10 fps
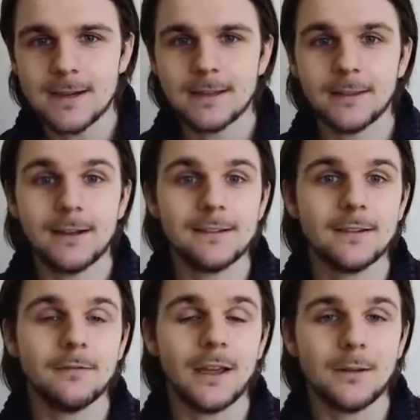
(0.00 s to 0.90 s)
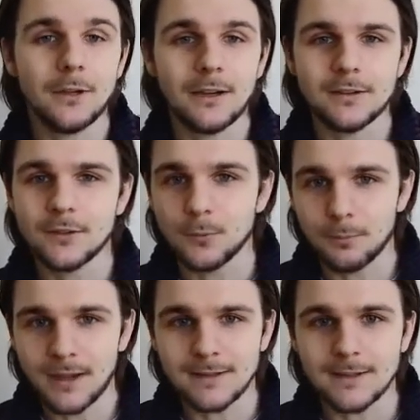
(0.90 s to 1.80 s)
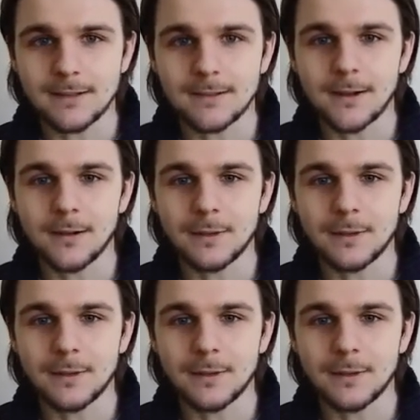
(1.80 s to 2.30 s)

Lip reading: that isn't available in a Zoom basic style